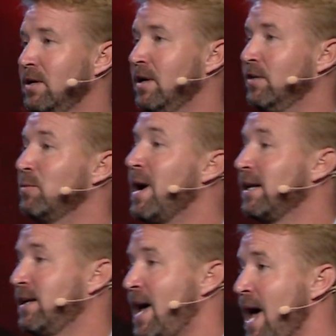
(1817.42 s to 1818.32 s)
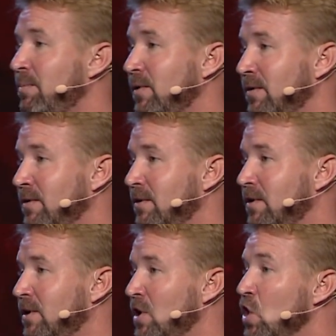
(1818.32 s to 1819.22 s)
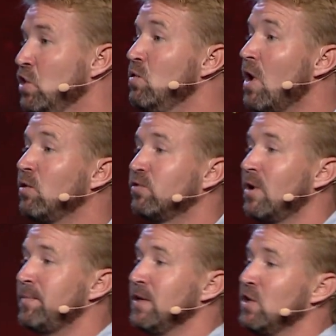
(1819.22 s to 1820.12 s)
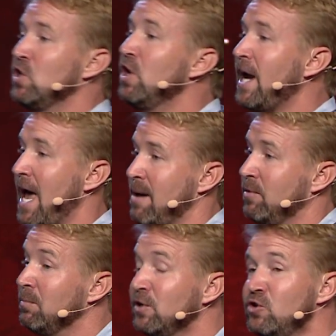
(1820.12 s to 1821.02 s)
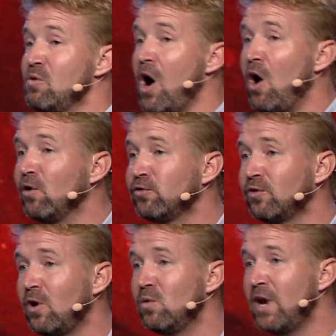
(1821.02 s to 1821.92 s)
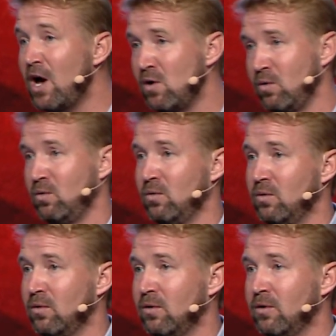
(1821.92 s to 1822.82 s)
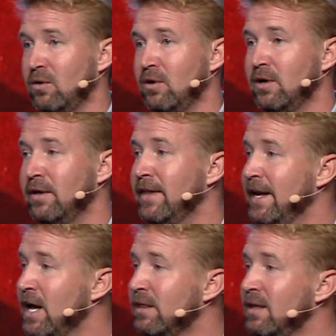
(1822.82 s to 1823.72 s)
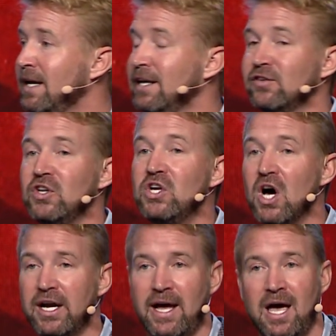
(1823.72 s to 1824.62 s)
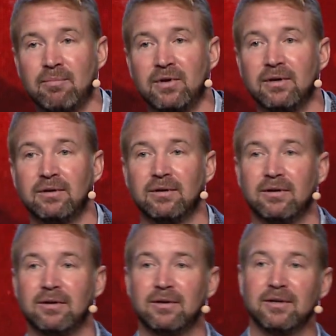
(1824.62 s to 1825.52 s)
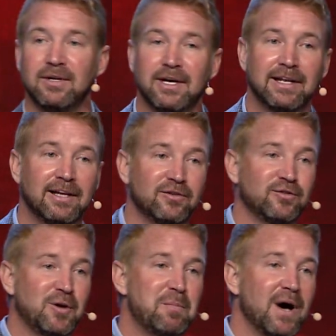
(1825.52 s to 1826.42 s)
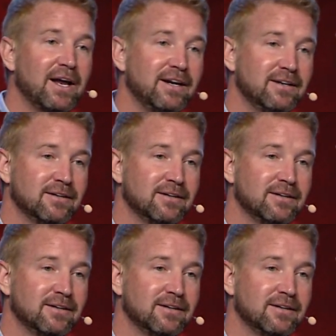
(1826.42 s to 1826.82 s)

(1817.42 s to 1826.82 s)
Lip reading: is about to happen. You know something could happen, but you also know that nothing is going to happen unless somebody